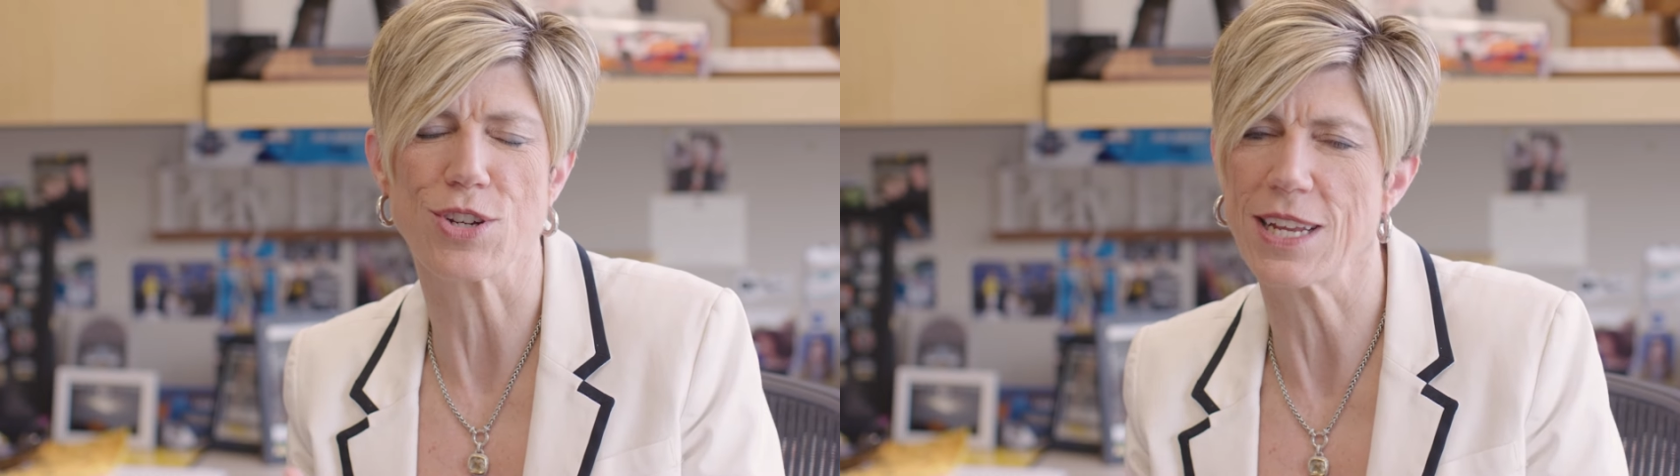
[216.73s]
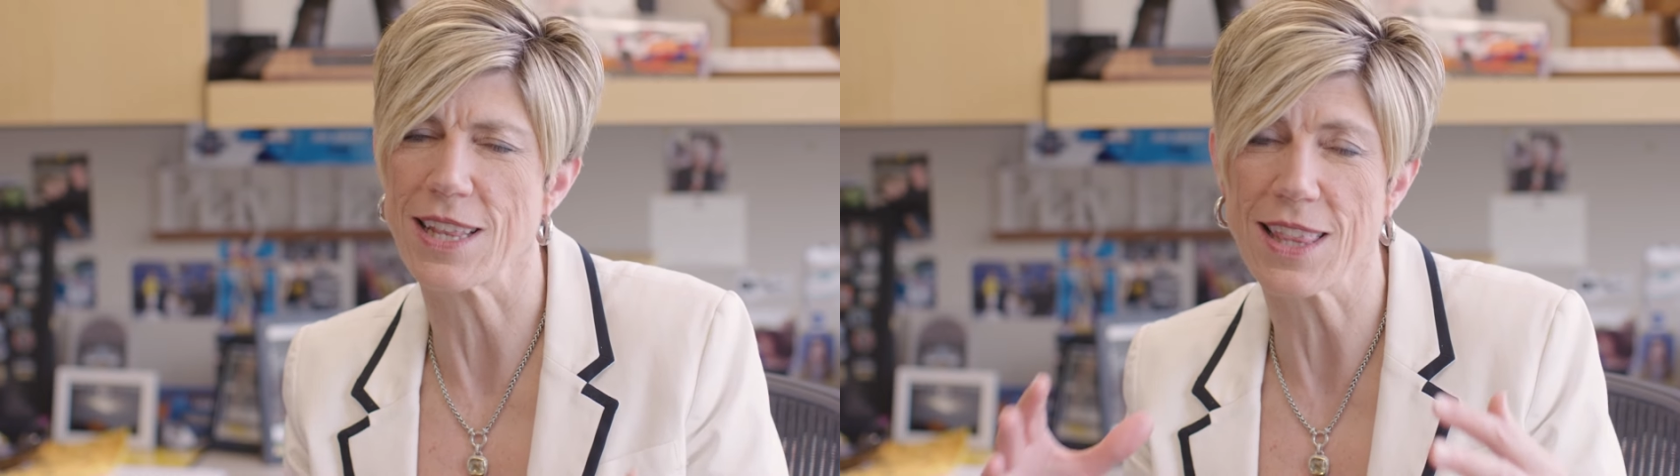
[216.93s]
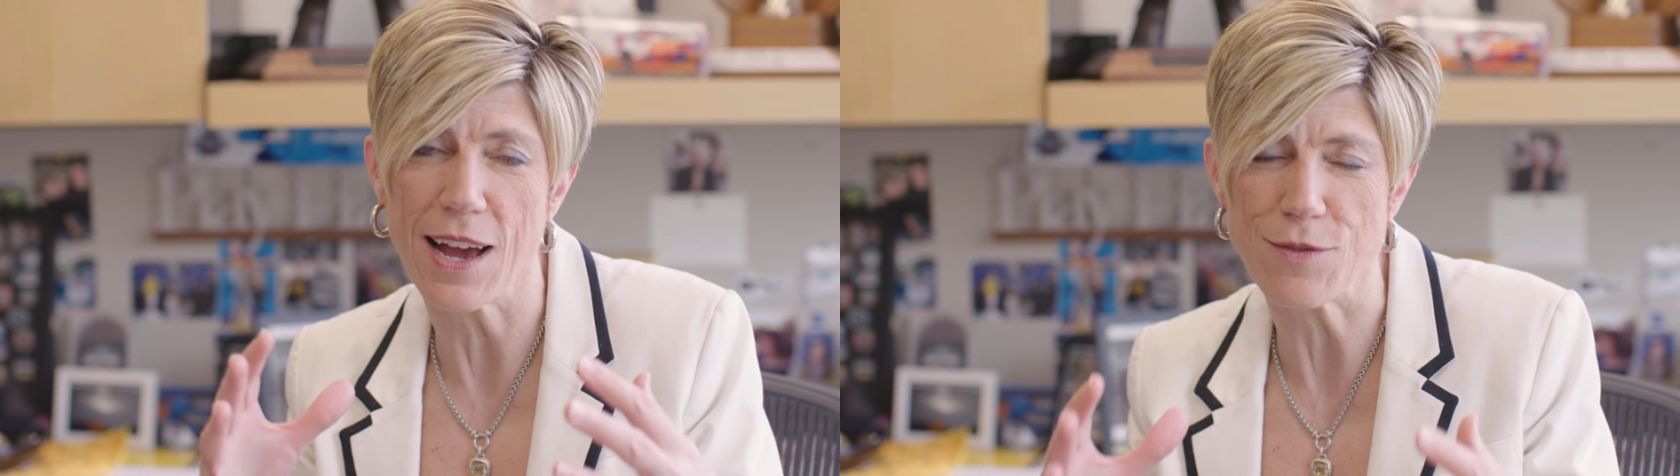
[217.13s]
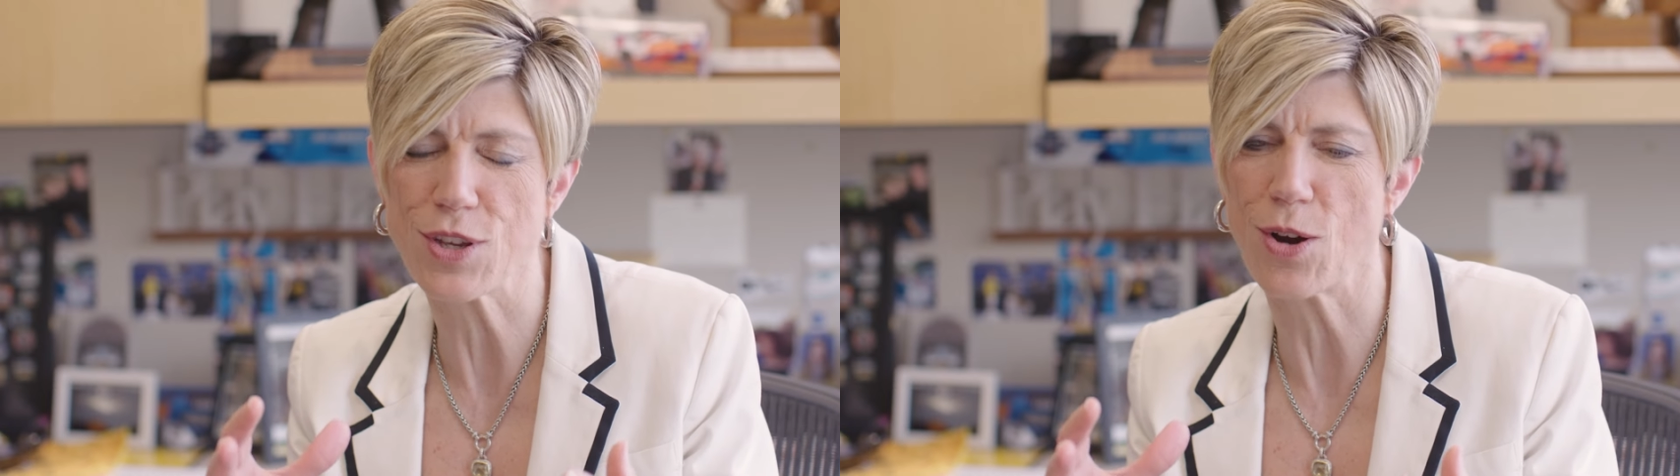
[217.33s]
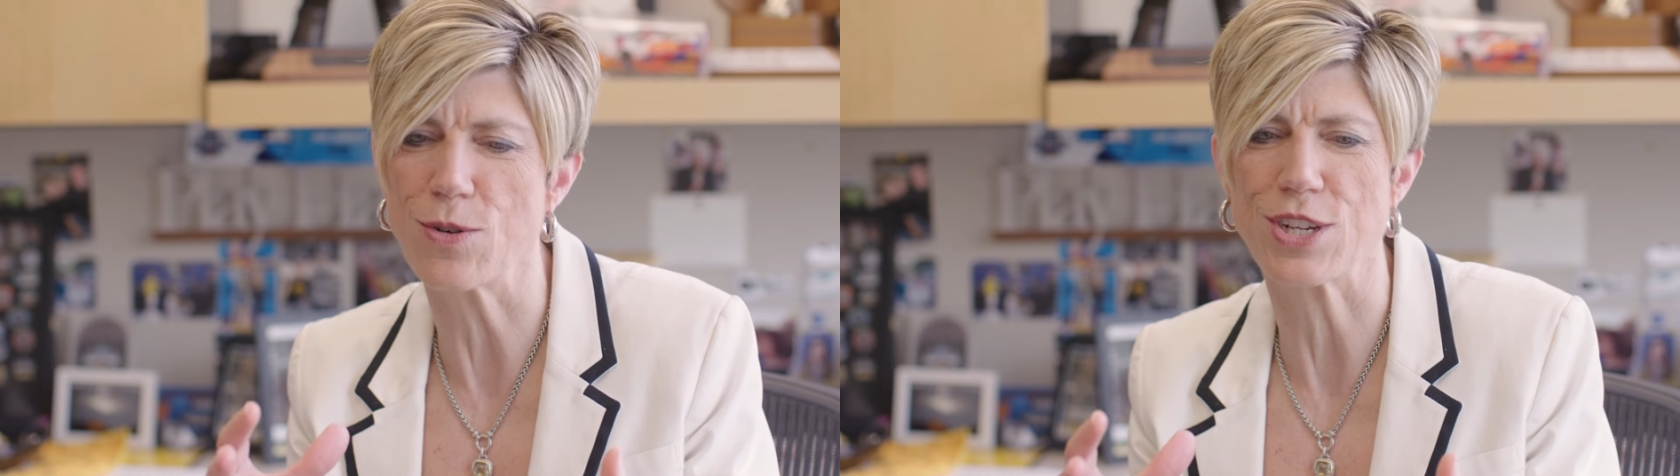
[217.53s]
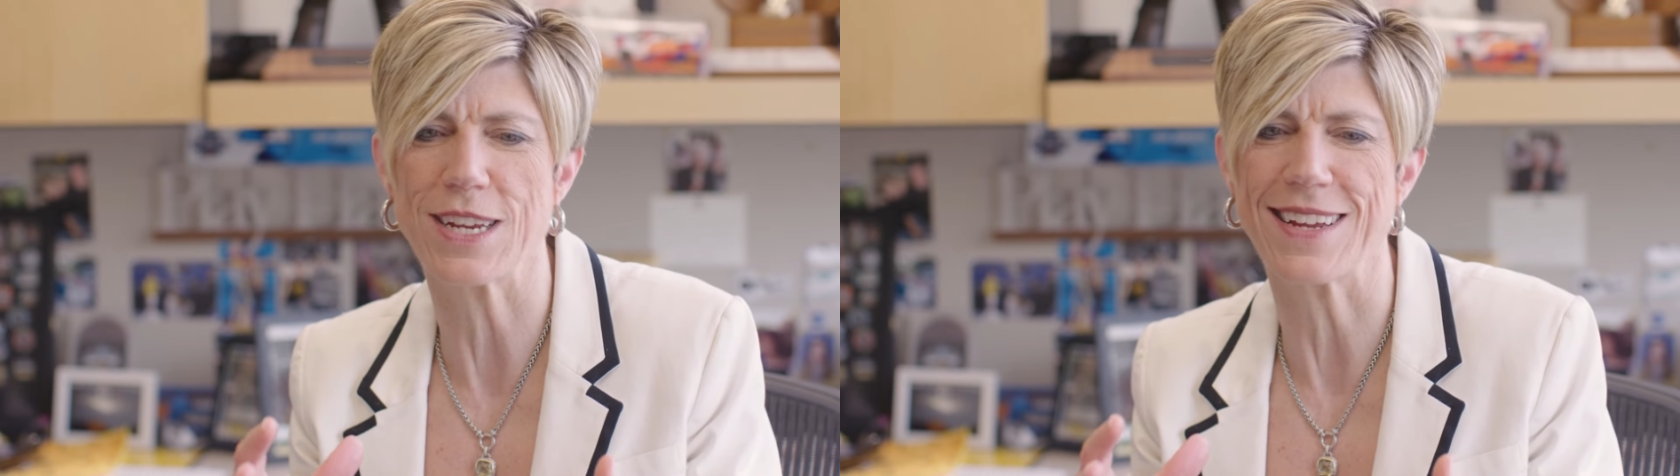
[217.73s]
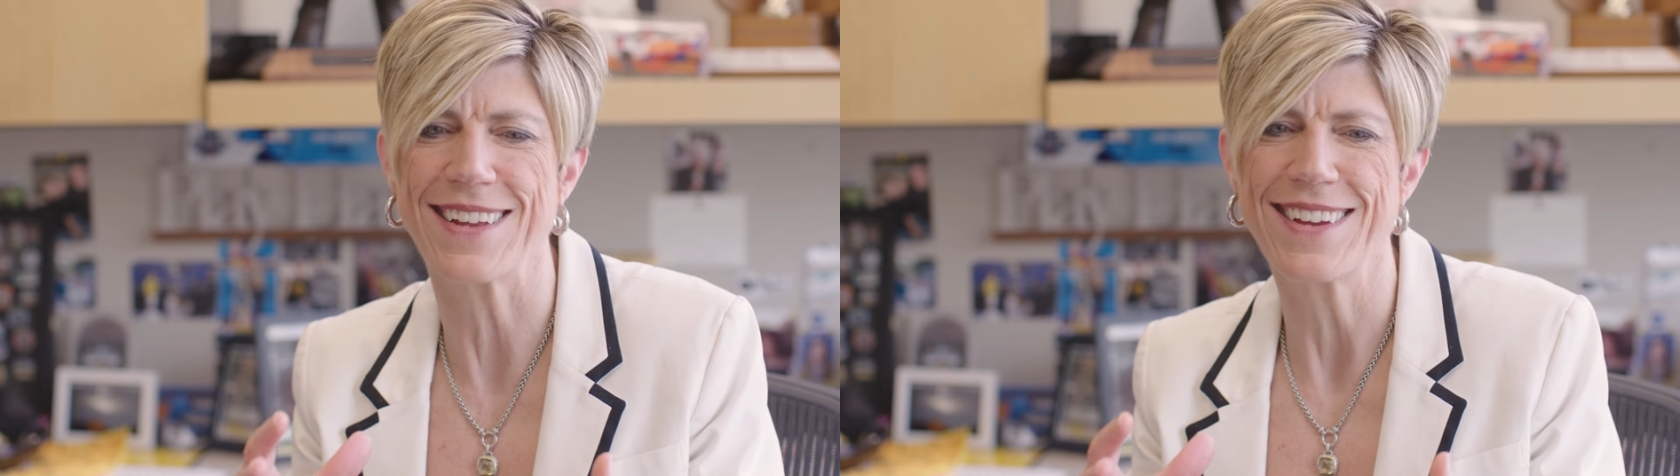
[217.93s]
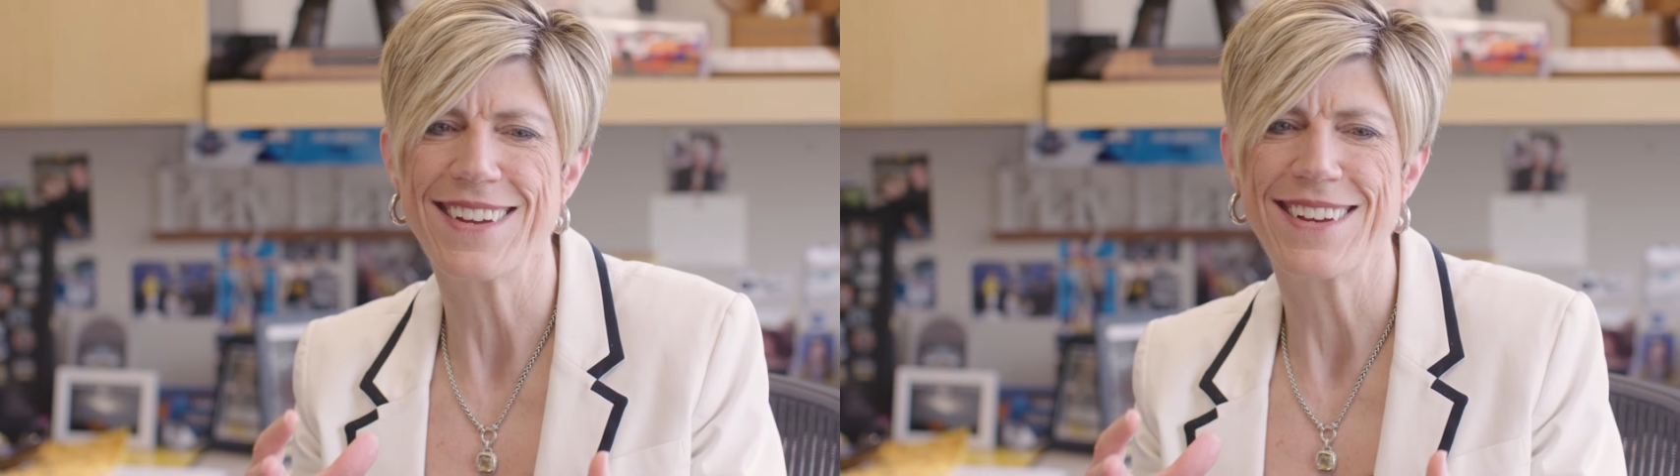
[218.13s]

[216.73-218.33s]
she loves coaching